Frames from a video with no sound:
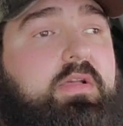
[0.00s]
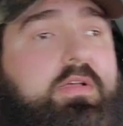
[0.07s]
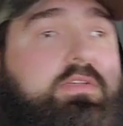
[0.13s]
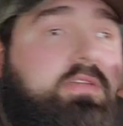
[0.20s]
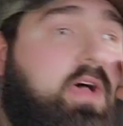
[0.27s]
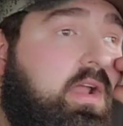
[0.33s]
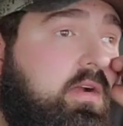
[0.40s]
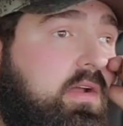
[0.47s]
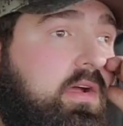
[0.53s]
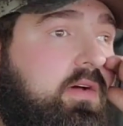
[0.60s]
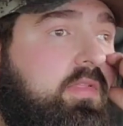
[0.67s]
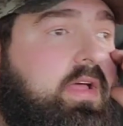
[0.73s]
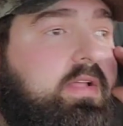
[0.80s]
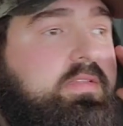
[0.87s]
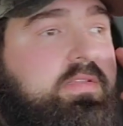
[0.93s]
So I don't
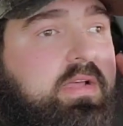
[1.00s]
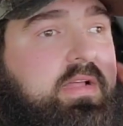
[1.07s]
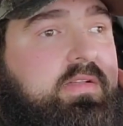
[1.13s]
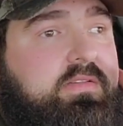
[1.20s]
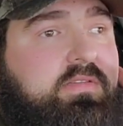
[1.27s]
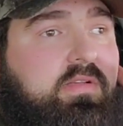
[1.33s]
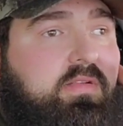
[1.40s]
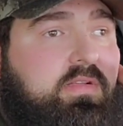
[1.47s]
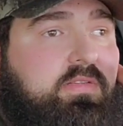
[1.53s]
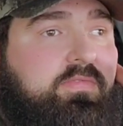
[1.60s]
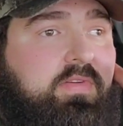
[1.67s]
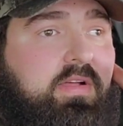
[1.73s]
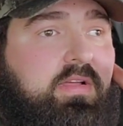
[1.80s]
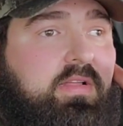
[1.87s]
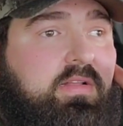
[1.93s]
know, that's that. So this
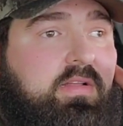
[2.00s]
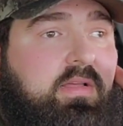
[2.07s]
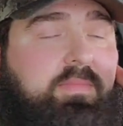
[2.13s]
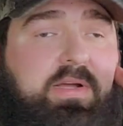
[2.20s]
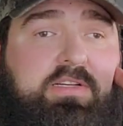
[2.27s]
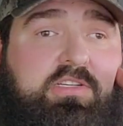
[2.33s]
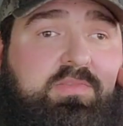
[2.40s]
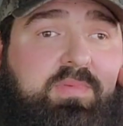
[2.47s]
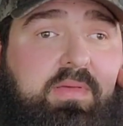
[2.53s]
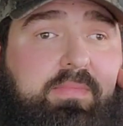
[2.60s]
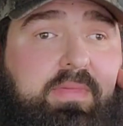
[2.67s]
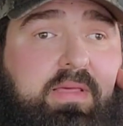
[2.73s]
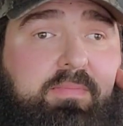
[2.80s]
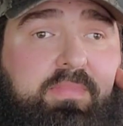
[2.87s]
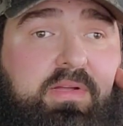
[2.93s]
fucking, it might just be
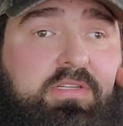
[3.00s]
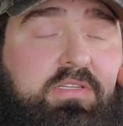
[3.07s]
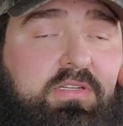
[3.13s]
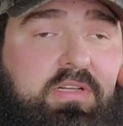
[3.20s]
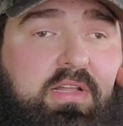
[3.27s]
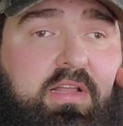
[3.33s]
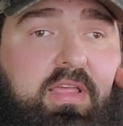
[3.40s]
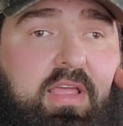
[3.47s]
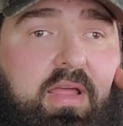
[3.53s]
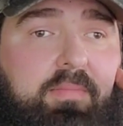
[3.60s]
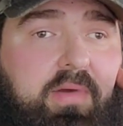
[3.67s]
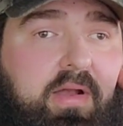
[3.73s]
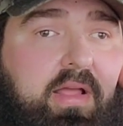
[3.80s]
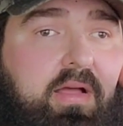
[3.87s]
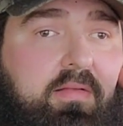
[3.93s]
me bitching to the
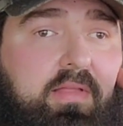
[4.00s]
camera now,